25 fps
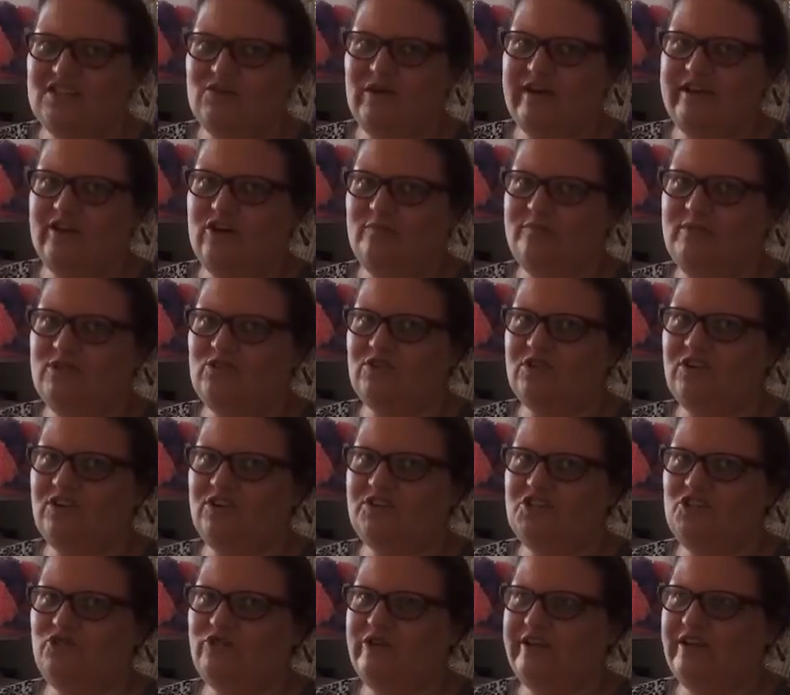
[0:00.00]
I hope you're all
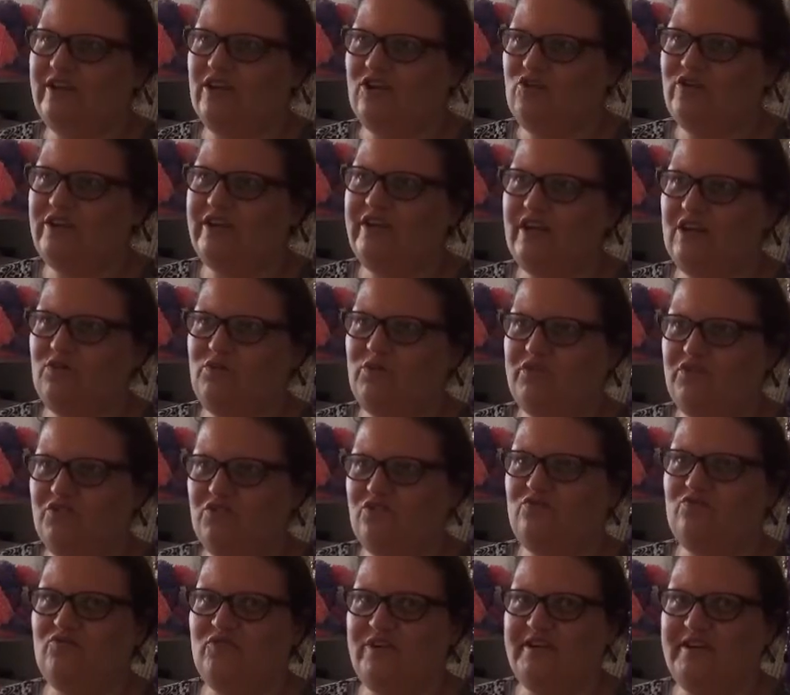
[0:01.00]
doing okay with
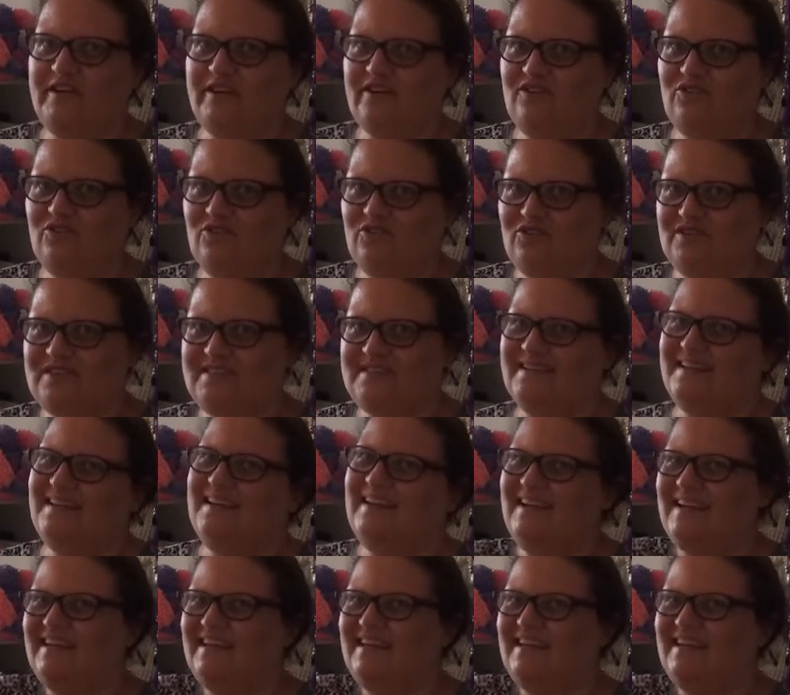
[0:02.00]
your reading goals.